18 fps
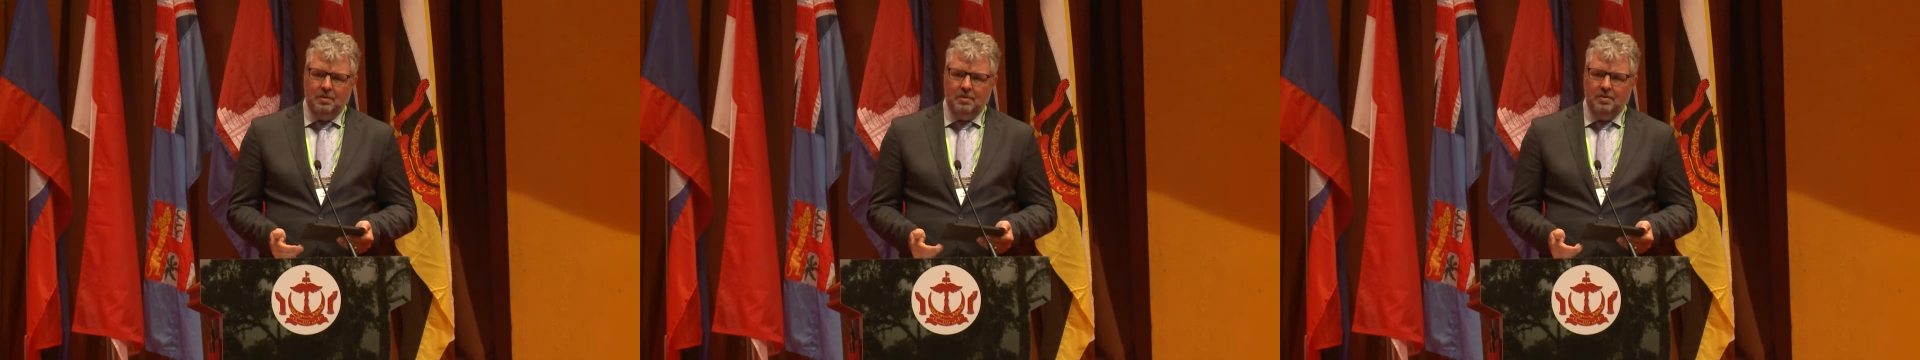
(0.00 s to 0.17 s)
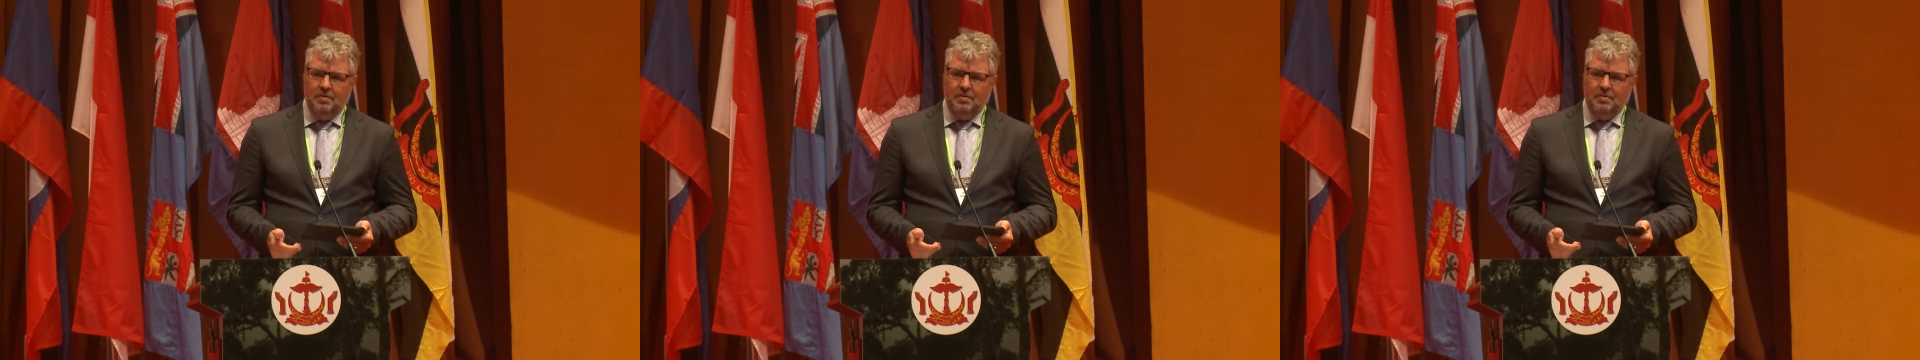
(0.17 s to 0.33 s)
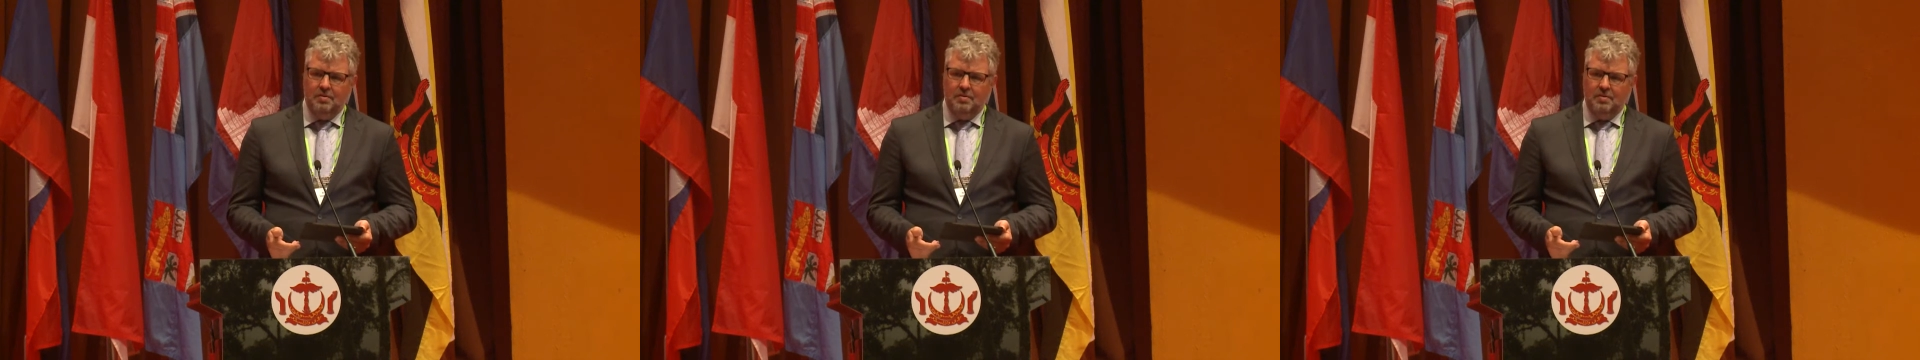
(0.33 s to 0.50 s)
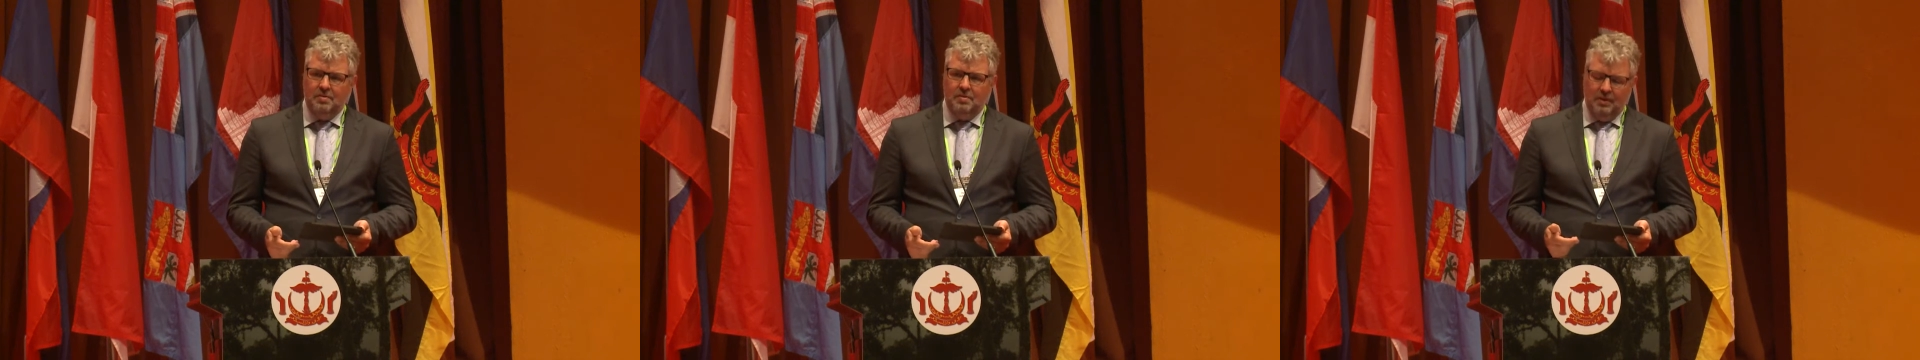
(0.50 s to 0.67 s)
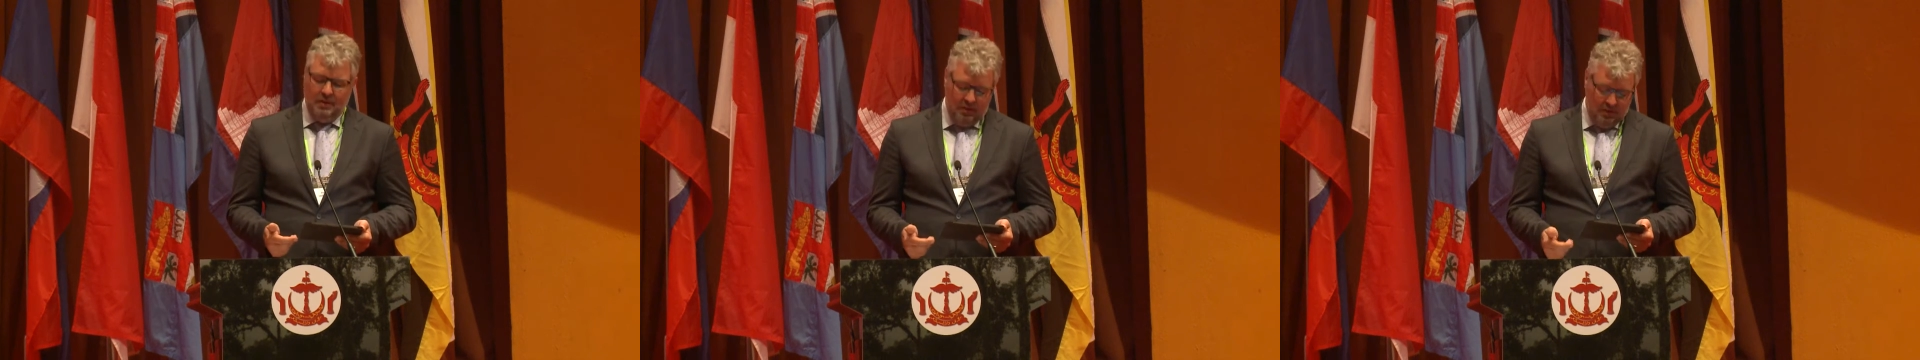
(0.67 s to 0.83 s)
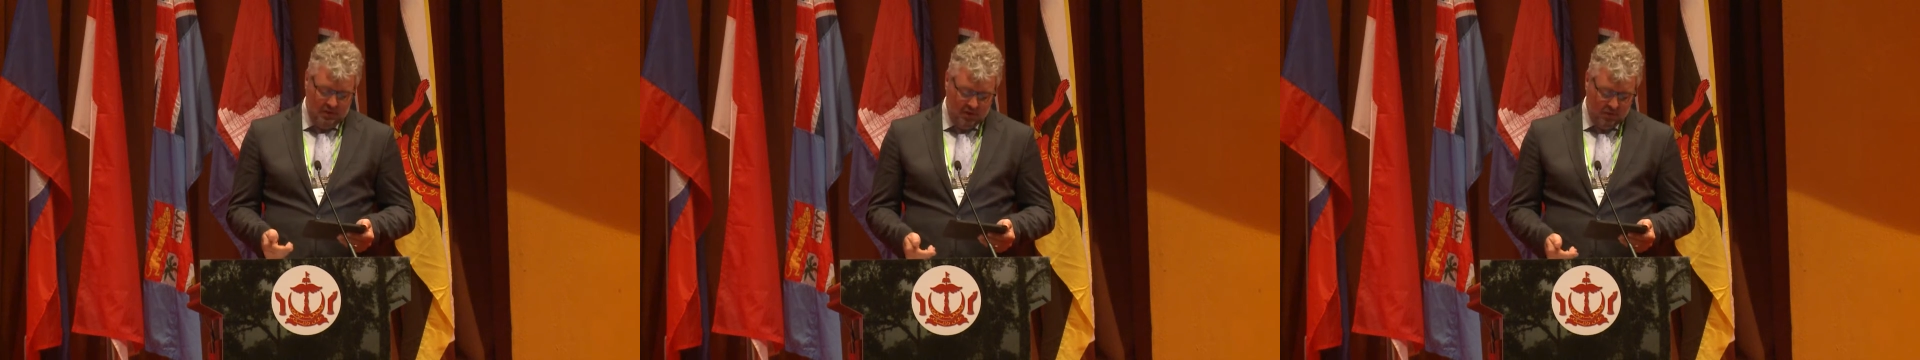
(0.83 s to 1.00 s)
is
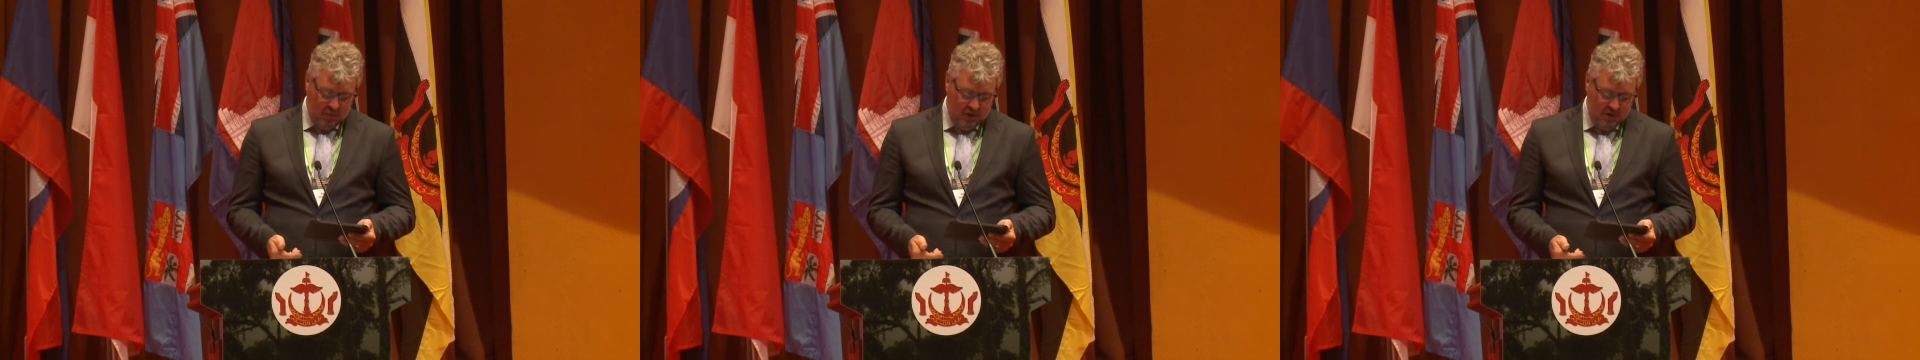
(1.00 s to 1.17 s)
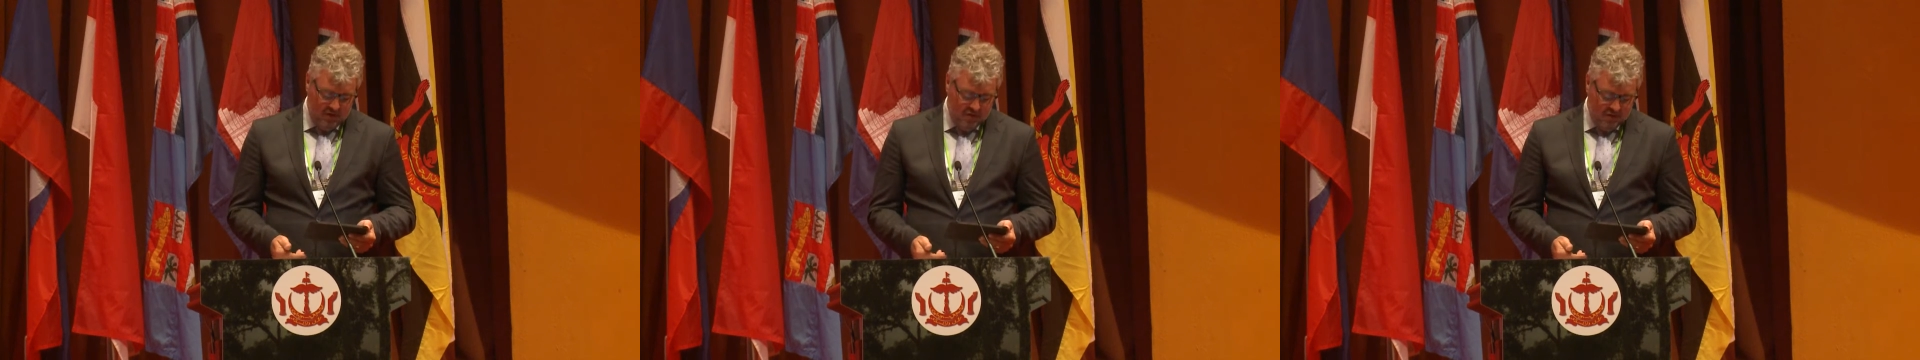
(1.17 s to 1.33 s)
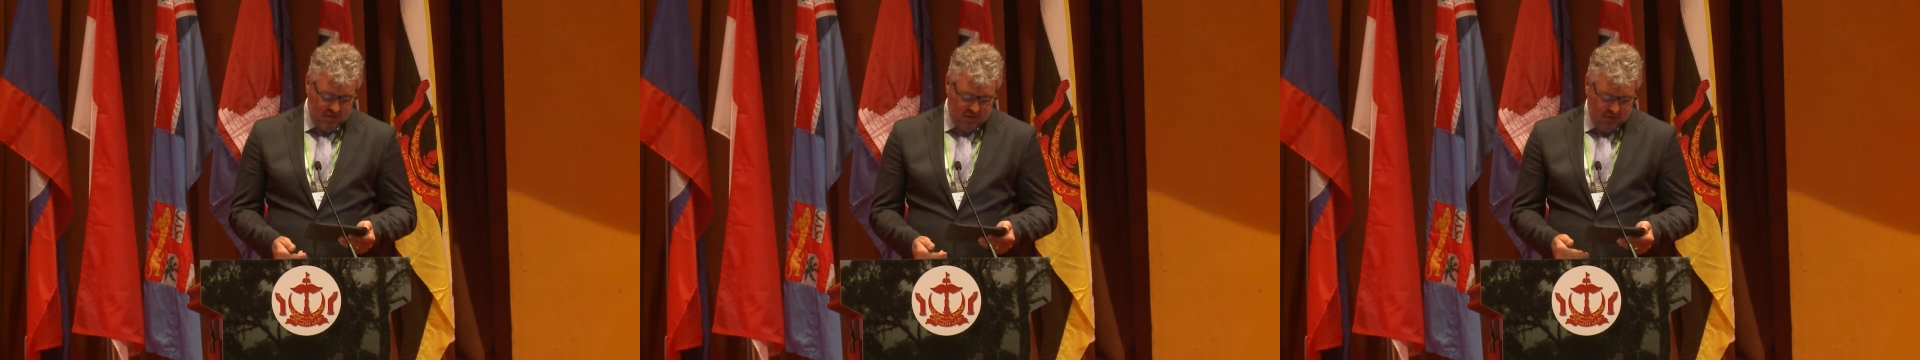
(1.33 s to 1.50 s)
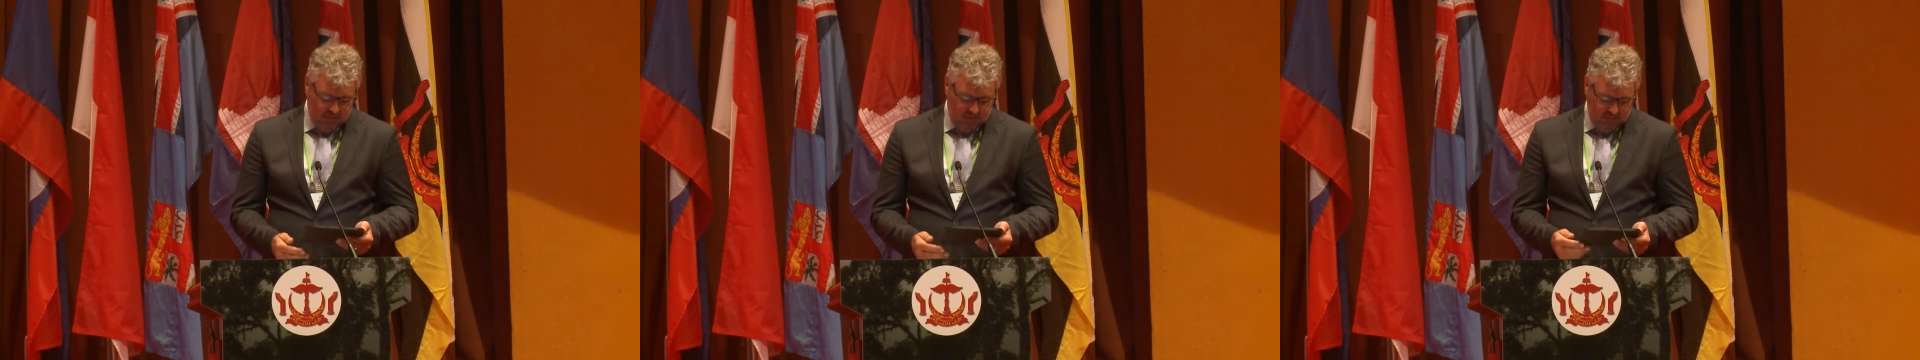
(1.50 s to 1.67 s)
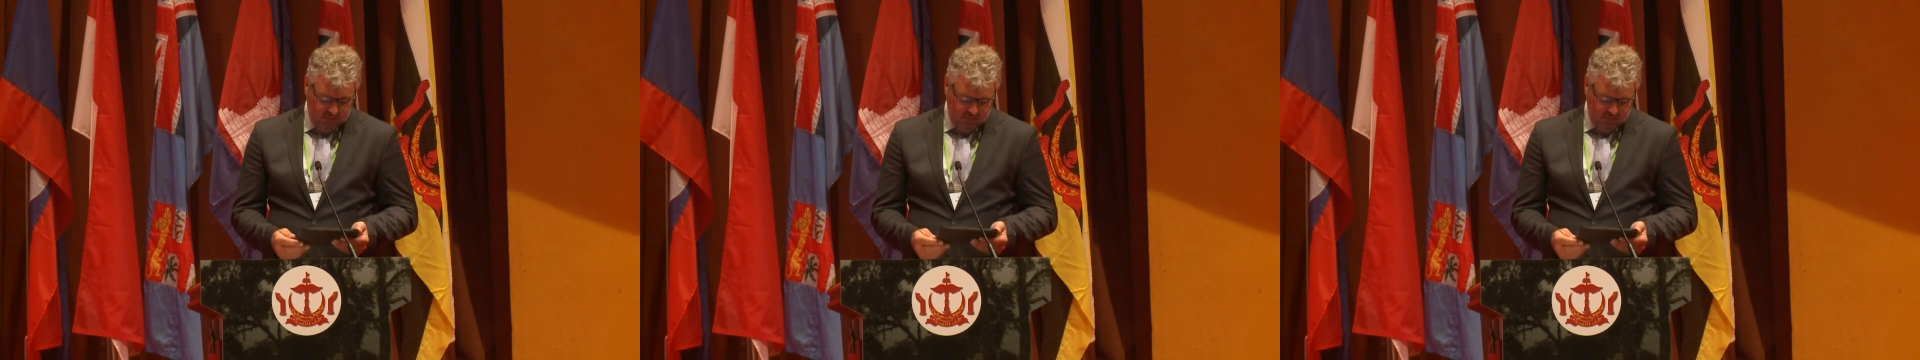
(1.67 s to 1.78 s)
integration.